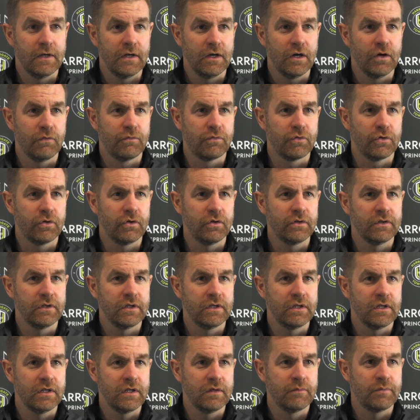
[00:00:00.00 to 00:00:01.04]
overall,
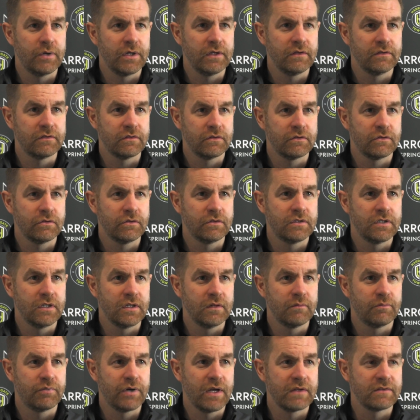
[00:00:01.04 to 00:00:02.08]
he brings a good
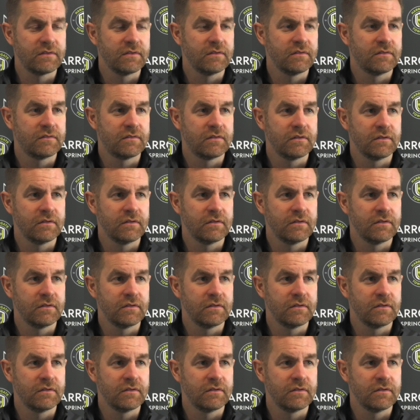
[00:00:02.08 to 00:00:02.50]
presence